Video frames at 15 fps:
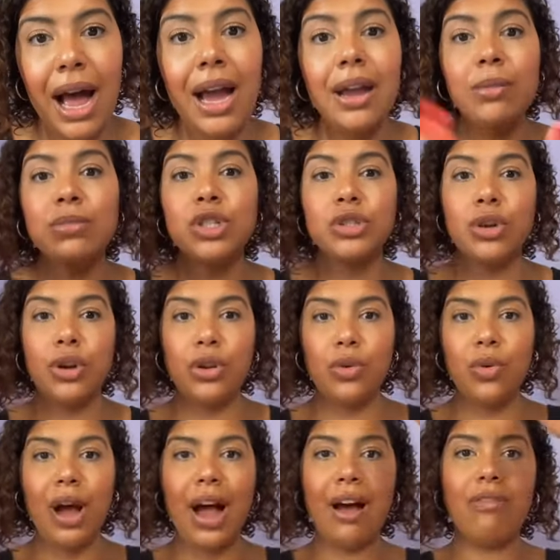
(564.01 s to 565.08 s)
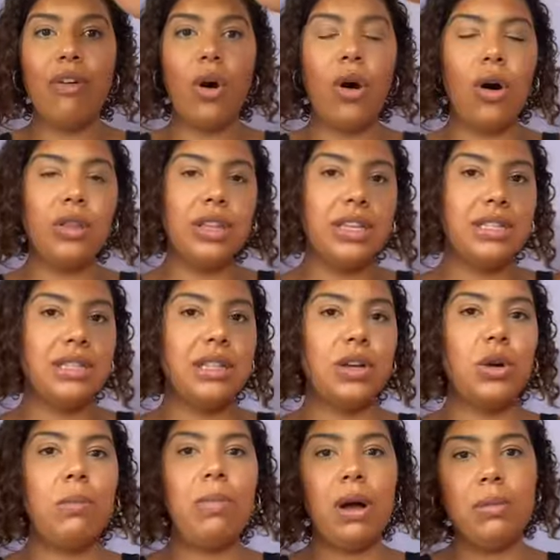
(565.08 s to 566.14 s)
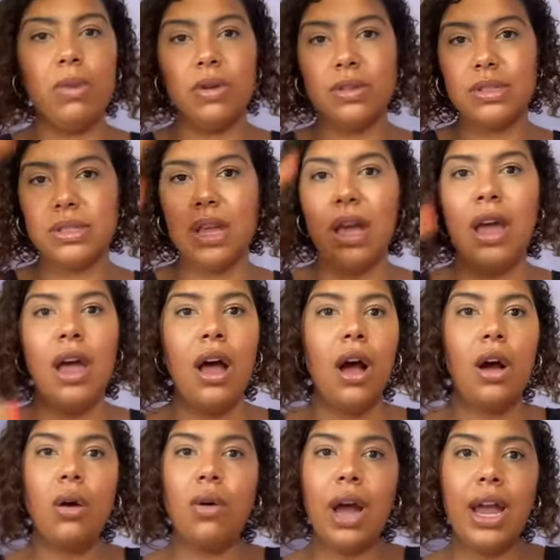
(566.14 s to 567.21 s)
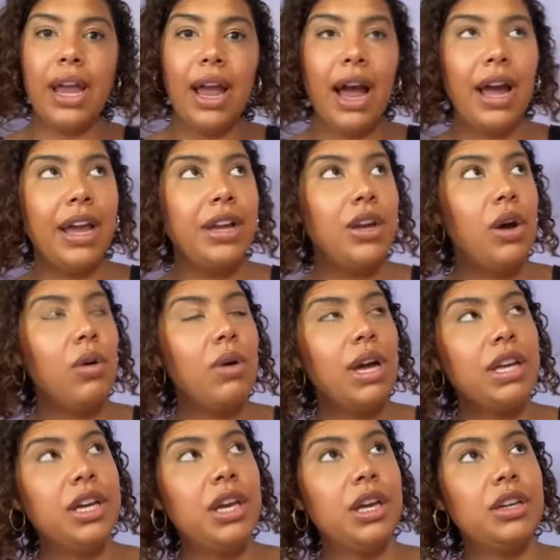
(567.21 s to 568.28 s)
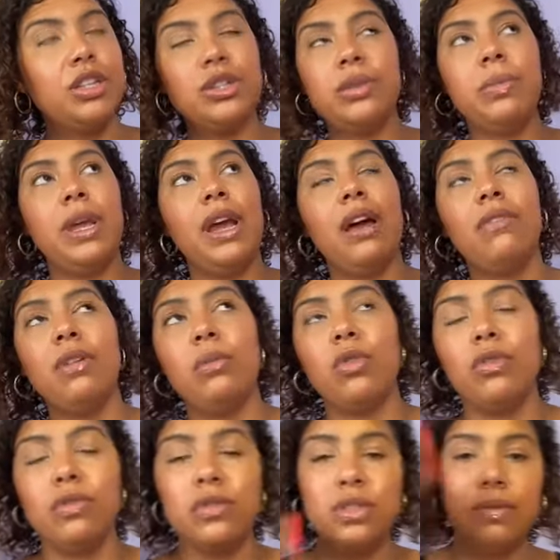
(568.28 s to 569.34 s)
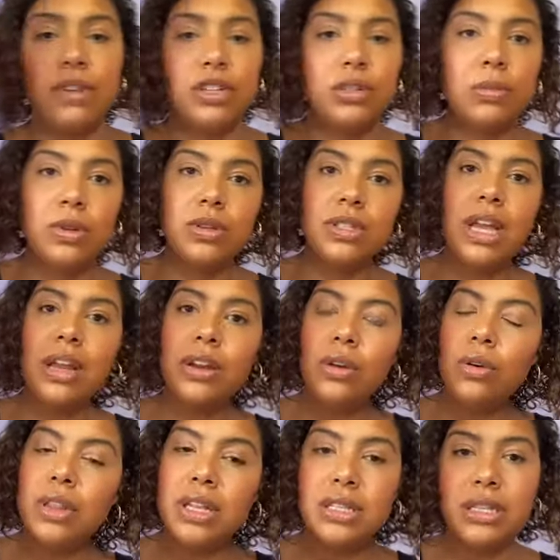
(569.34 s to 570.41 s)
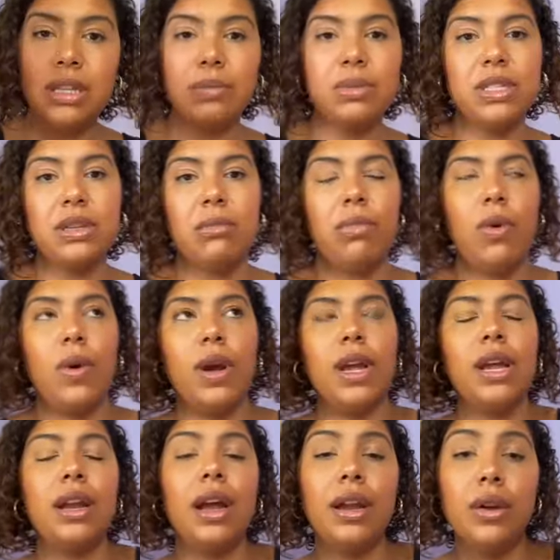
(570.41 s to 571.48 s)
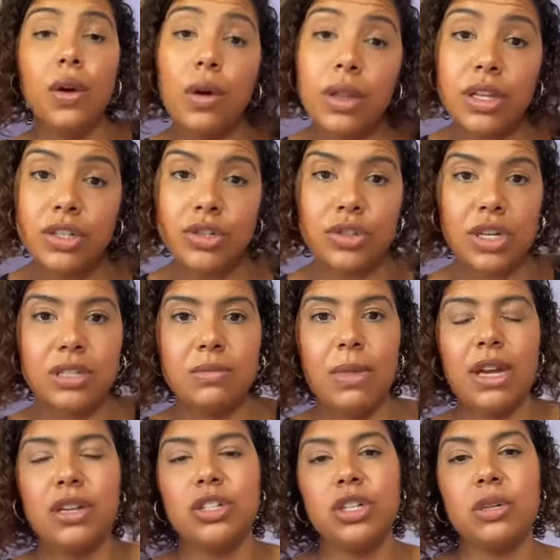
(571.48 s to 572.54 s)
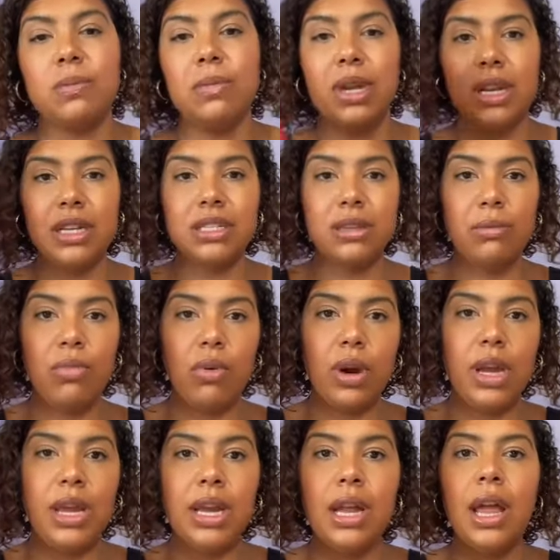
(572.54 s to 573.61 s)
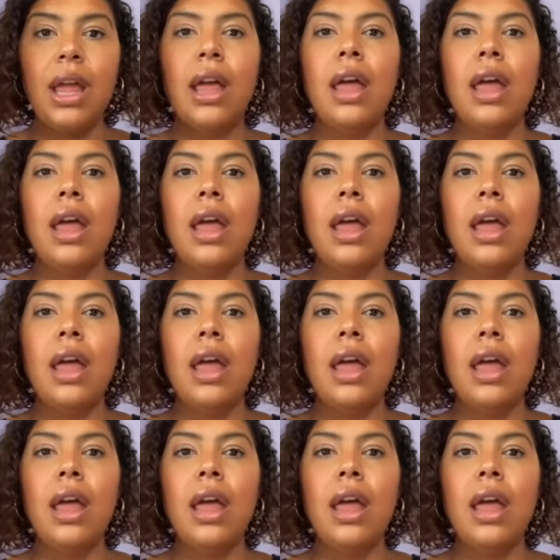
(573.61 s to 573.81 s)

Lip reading: I am sure you have all these little bubbles. Oh, I know I should be having more fruits and vegetables. I know that sleep is important. I know that stress management is important.